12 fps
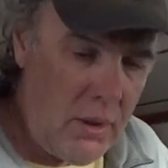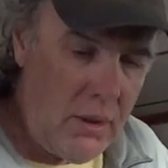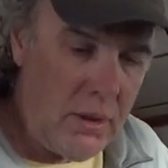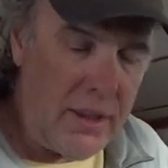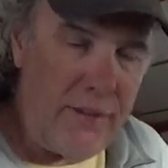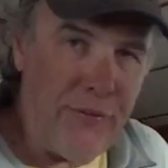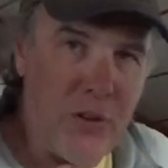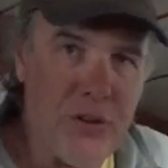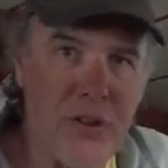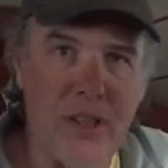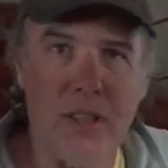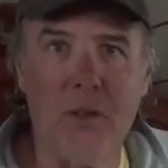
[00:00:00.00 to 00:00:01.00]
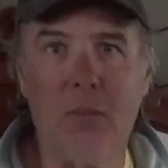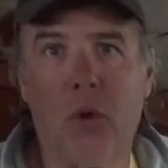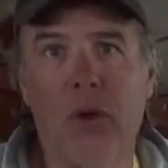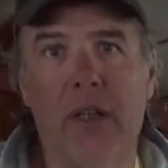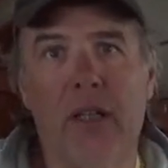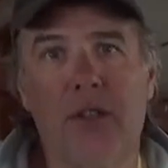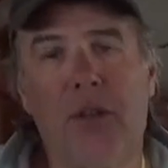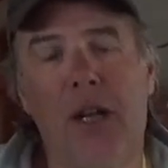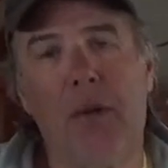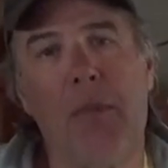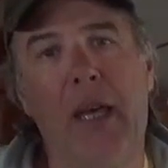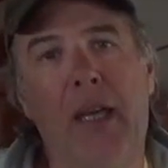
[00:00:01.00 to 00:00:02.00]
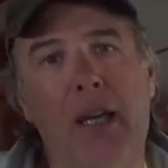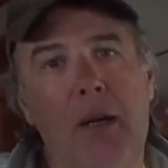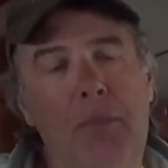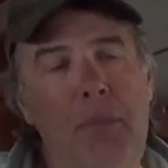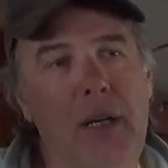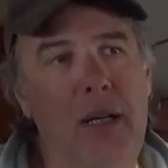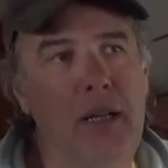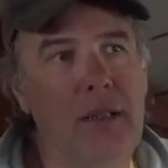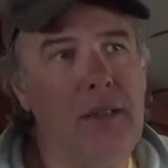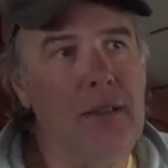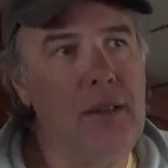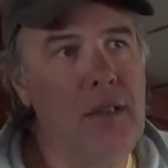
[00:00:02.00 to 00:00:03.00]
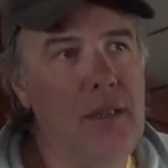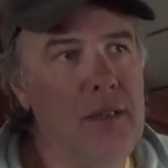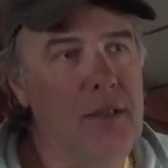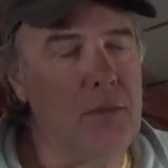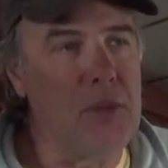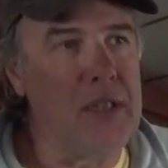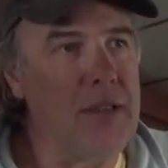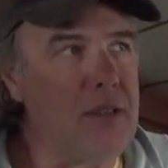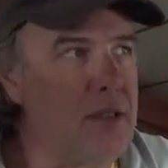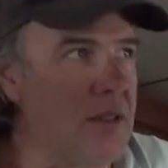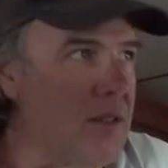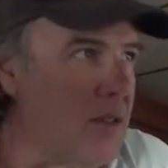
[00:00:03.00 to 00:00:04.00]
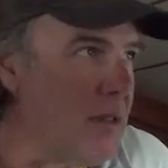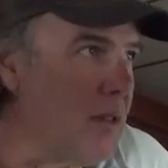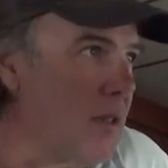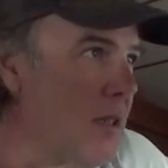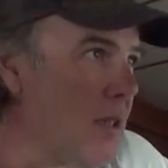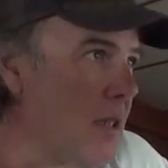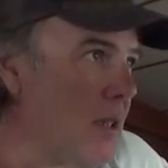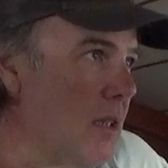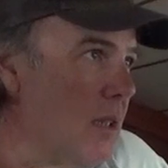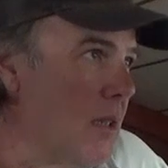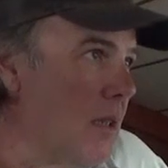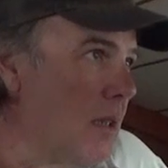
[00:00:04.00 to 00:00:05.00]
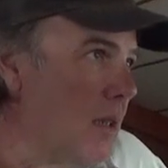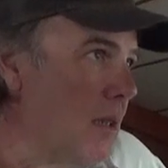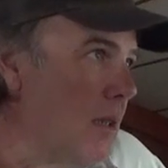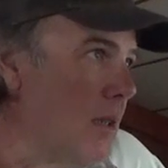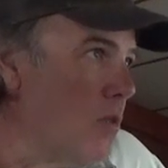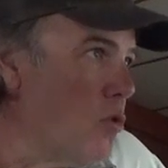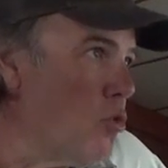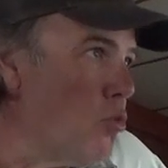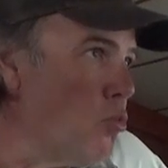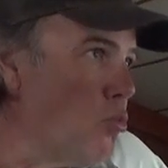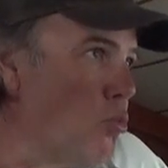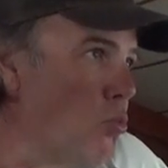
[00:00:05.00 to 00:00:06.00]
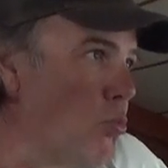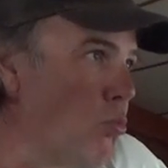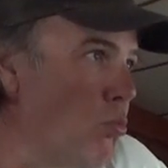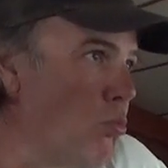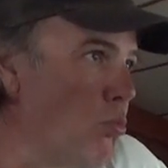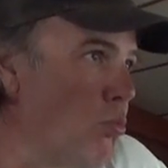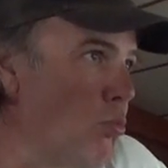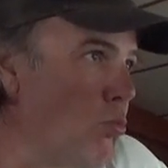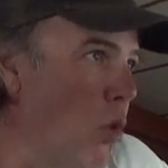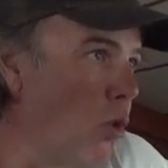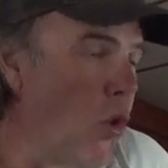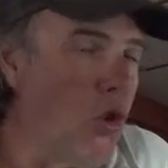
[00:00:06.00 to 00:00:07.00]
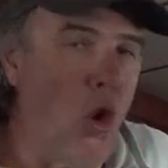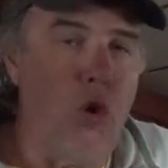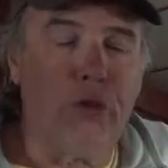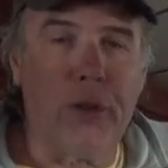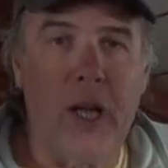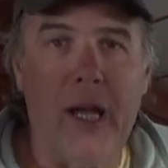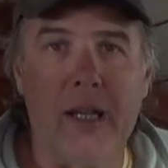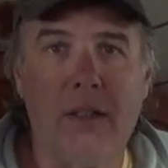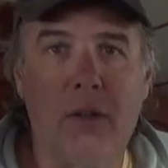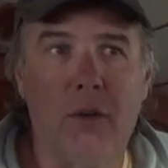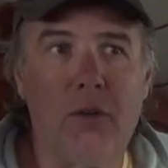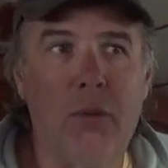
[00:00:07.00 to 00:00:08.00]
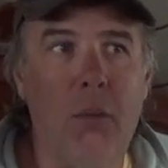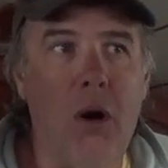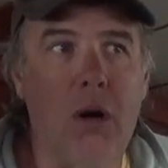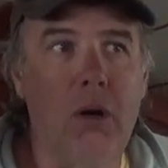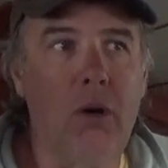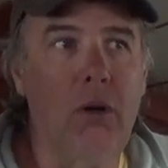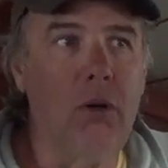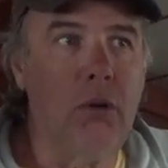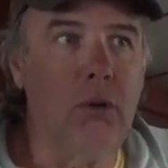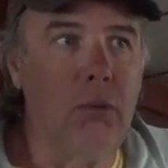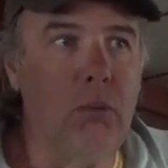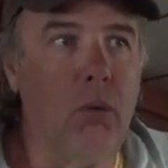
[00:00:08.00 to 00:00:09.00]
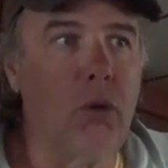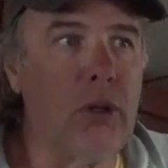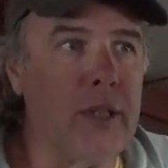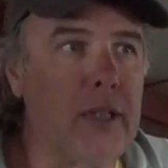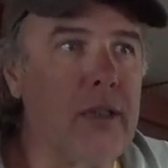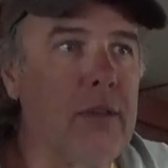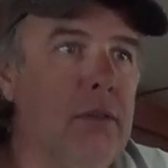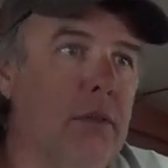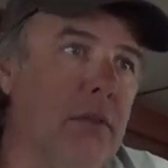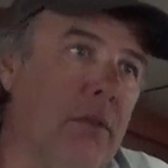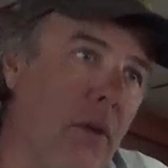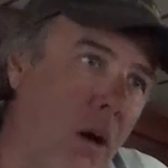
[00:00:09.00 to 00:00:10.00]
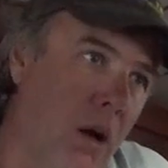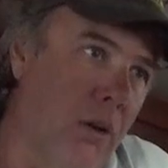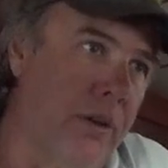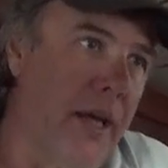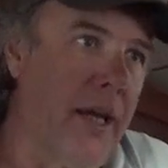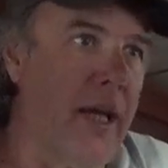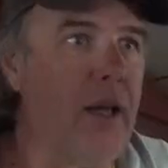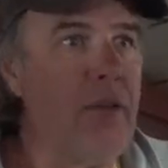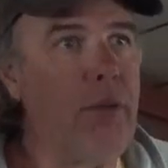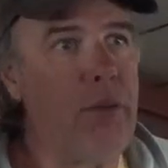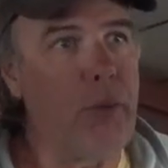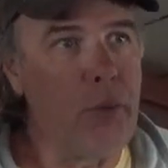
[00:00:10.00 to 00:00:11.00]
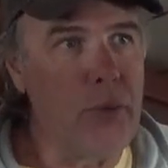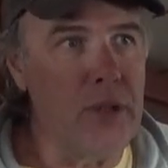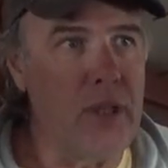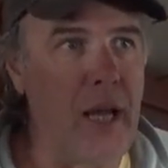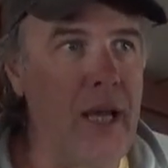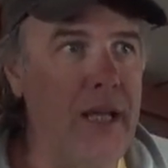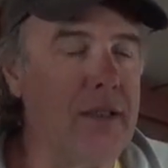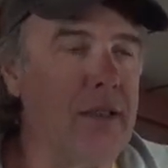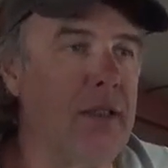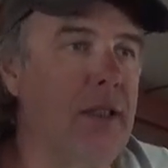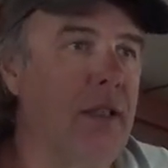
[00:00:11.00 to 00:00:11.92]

leave first thing in the morning and try to make up some distance. We'll go overnight. Go tomorrow morning, all day, through the night,